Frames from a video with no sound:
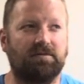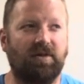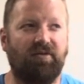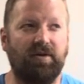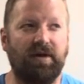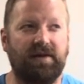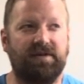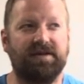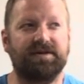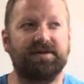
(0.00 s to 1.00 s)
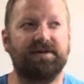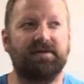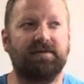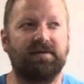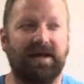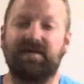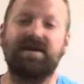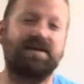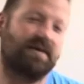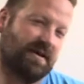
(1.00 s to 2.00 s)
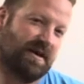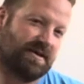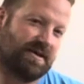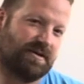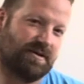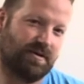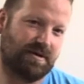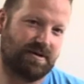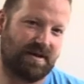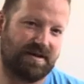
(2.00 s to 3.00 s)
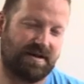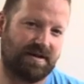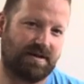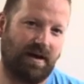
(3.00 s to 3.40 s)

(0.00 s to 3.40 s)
feel like this doesn't do it justice.